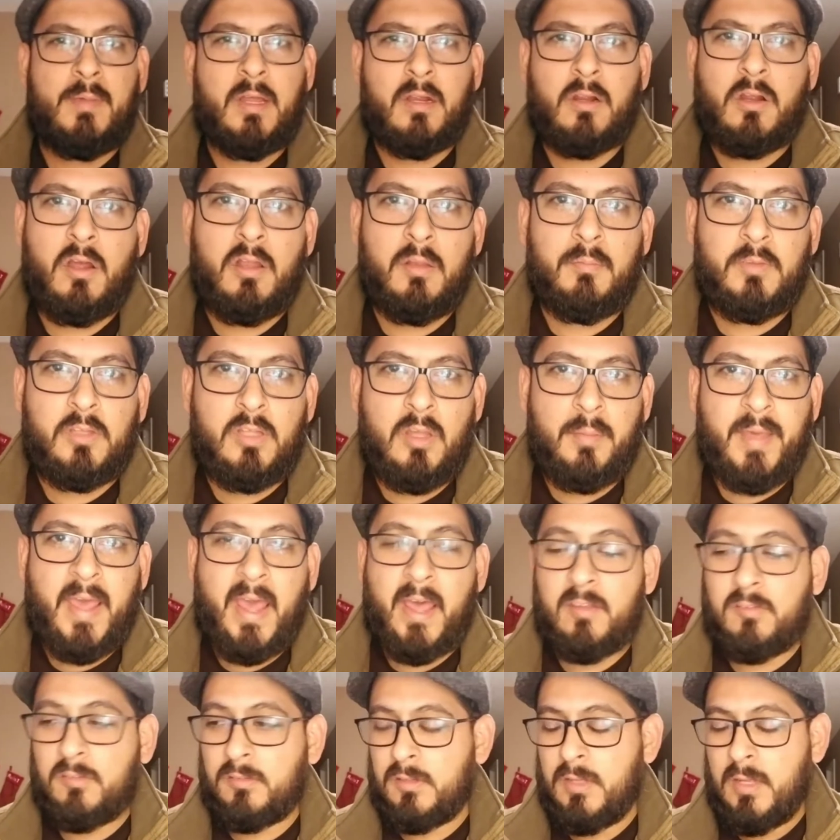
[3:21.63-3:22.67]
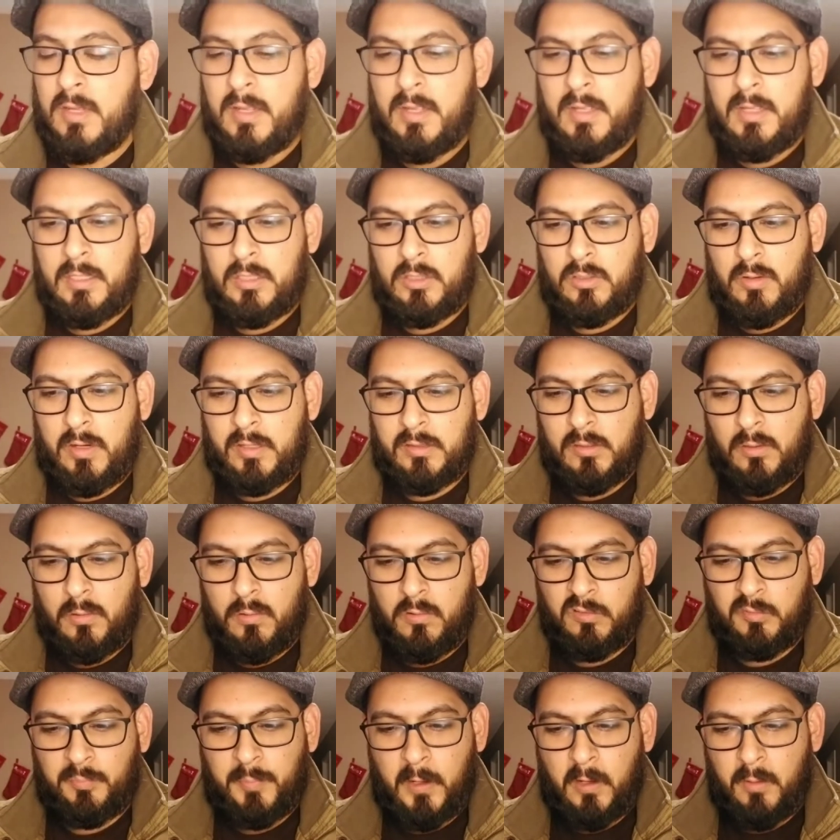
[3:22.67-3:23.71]
out and call him dumbass throughout the
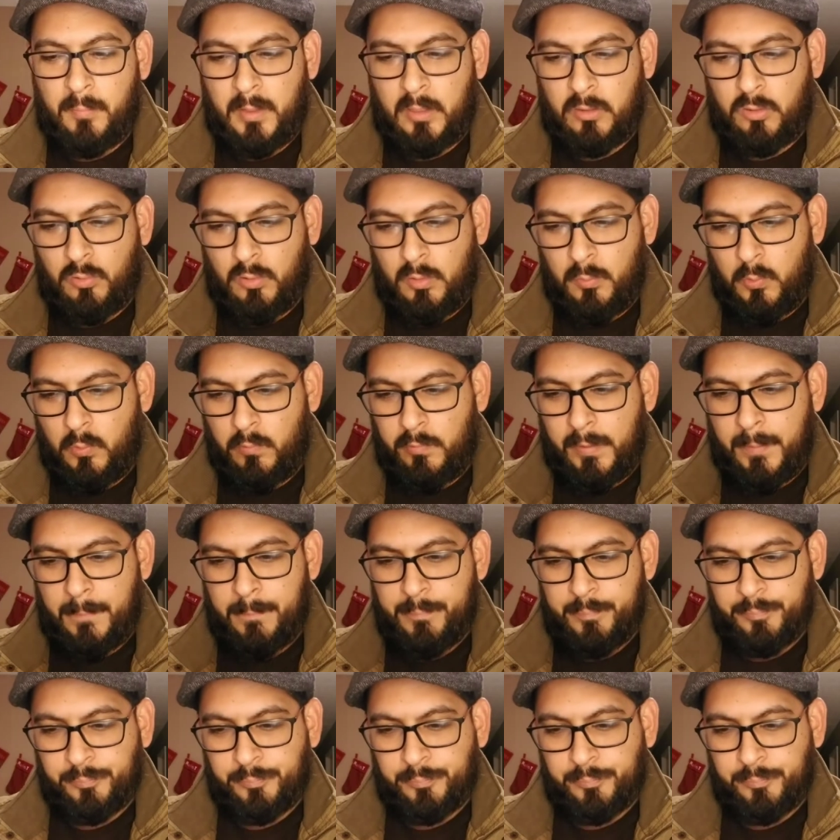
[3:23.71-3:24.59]
whole Spider-Man 3 movie.